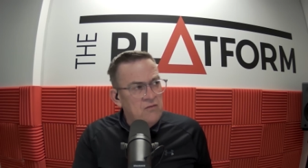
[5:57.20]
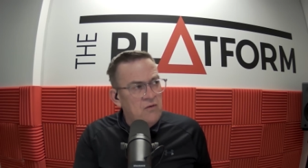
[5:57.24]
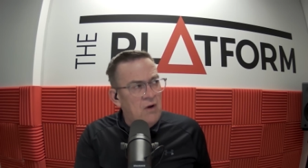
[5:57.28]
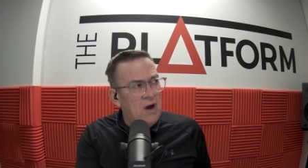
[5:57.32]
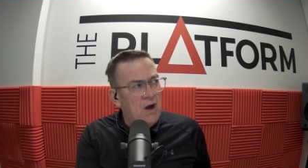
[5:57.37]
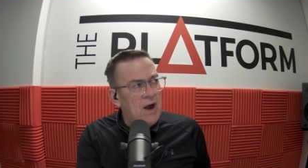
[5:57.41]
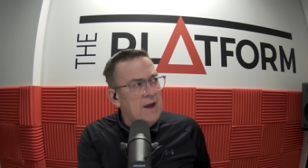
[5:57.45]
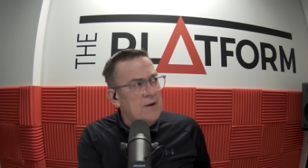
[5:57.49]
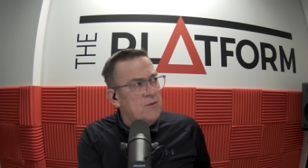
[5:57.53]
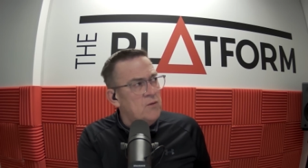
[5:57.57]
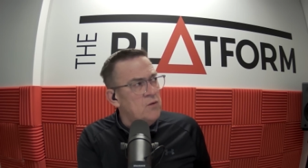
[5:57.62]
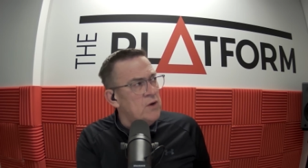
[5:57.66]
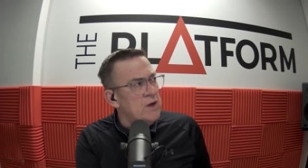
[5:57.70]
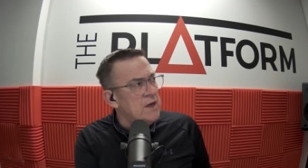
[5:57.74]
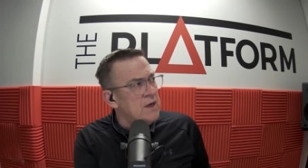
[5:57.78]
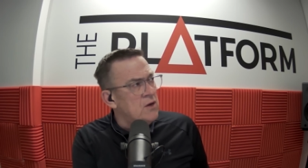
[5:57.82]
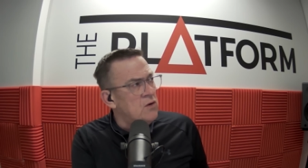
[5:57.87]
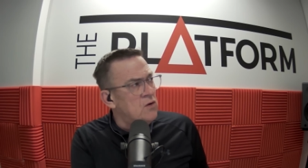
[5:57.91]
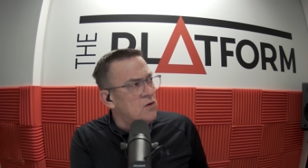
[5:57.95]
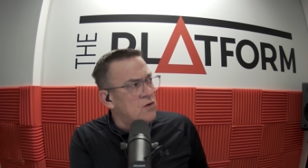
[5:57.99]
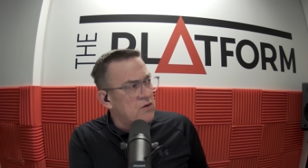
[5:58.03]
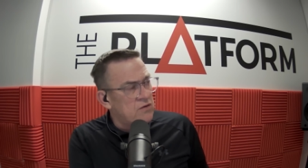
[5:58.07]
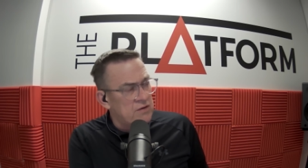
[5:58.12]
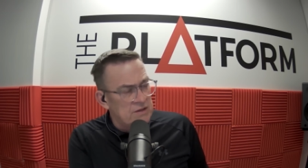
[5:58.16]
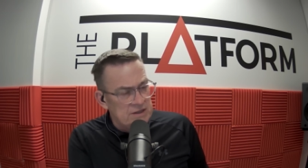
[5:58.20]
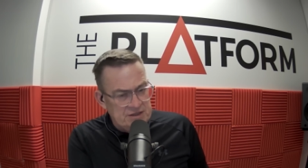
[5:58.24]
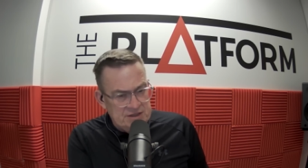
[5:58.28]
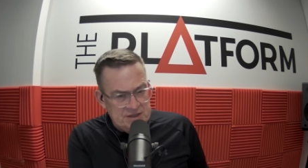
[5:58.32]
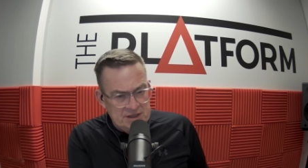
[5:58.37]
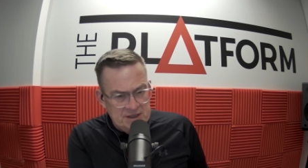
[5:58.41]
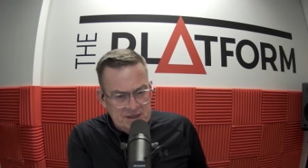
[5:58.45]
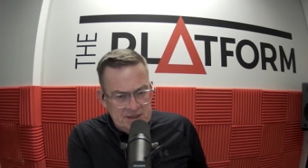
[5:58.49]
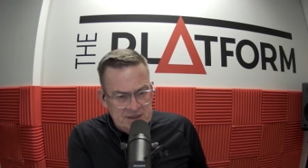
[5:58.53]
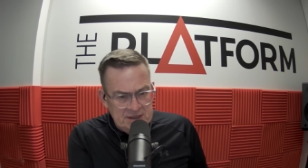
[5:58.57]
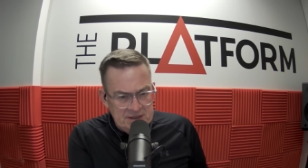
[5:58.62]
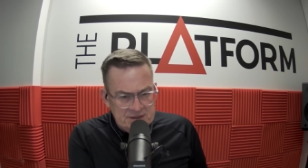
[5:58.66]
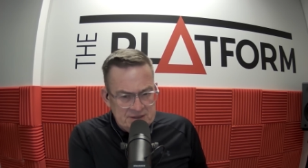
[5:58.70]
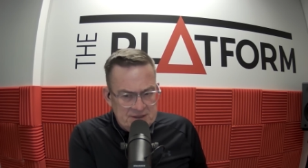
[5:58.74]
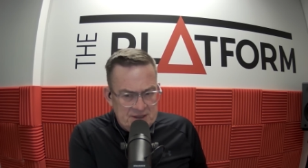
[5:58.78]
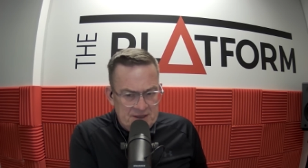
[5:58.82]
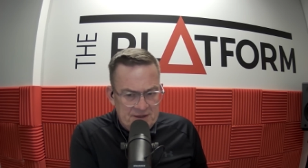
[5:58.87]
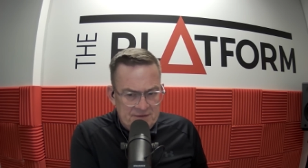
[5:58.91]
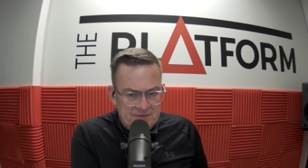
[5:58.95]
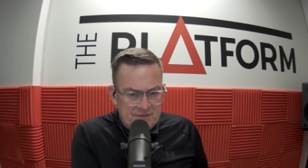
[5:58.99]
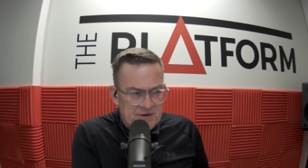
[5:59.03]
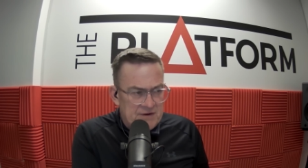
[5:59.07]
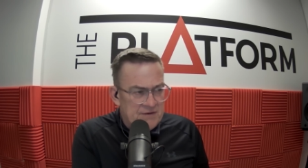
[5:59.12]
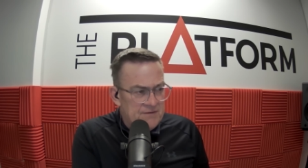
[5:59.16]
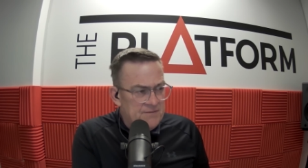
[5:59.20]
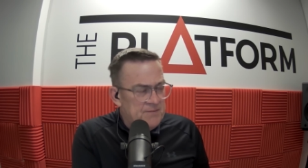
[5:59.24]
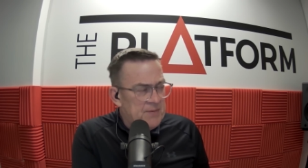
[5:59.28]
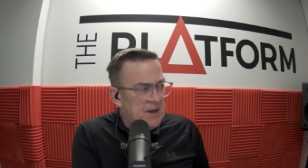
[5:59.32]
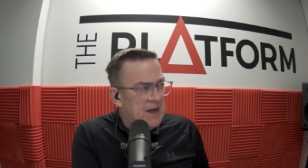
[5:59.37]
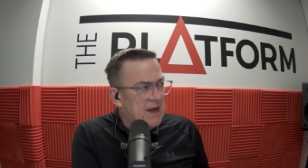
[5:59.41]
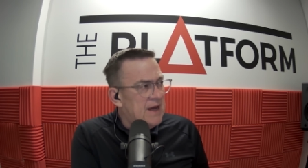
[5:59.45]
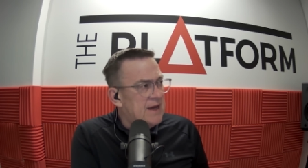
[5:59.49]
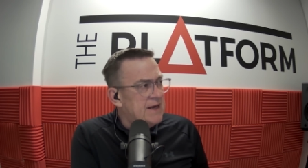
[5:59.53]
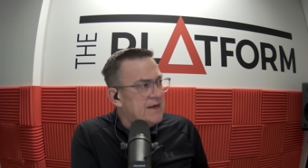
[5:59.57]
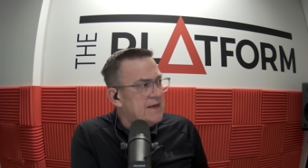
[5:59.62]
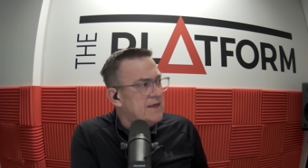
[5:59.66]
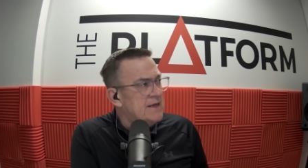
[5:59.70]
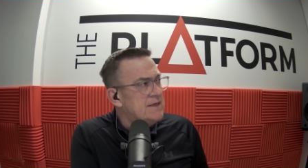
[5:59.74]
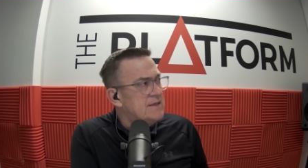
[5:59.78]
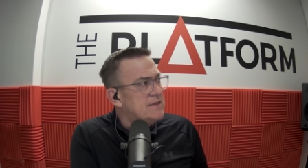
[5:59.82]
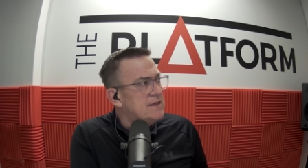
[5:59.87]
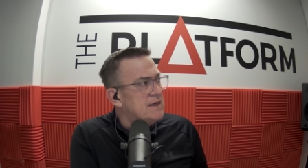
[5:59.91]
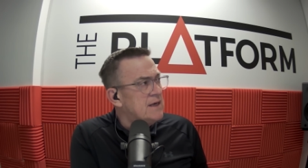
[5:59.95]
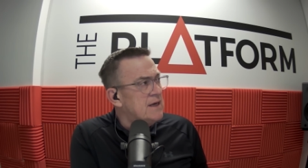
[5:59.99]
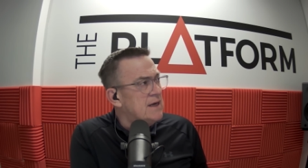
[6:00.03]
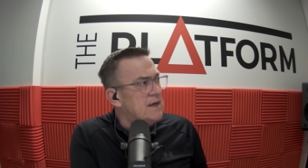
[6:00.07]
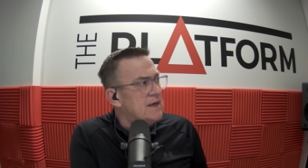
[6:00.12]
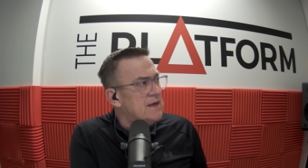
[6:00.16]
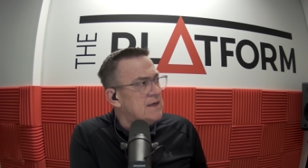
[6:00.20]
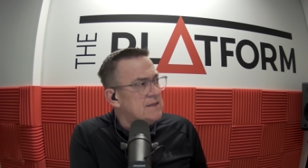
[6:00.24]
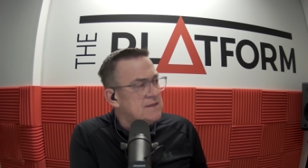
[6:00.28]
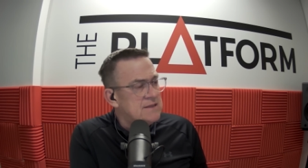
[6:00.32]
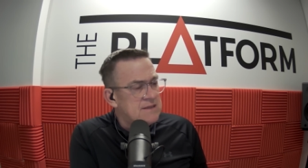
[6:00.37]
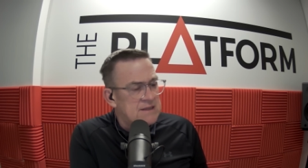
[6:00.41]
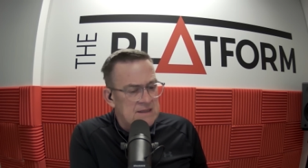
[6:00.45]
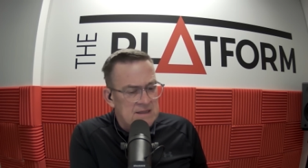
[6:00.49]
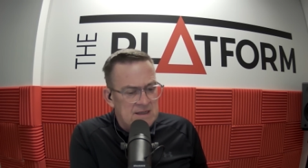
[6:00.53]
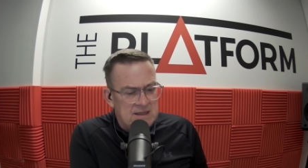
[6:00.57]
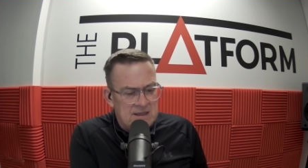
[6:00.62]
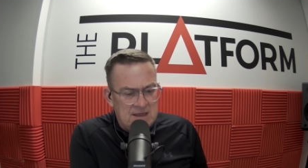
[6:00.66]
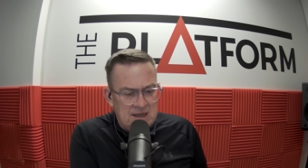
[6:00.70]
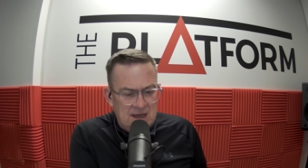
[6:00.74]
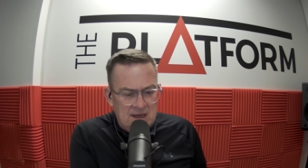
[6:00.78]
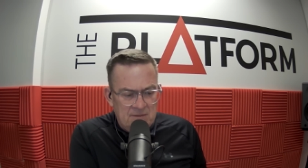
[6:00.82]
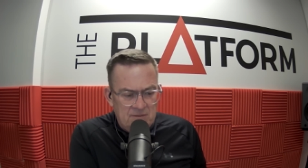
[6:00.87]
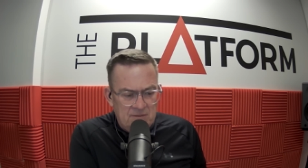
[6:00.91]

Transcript: right wing or Christian conservative parties uh, setting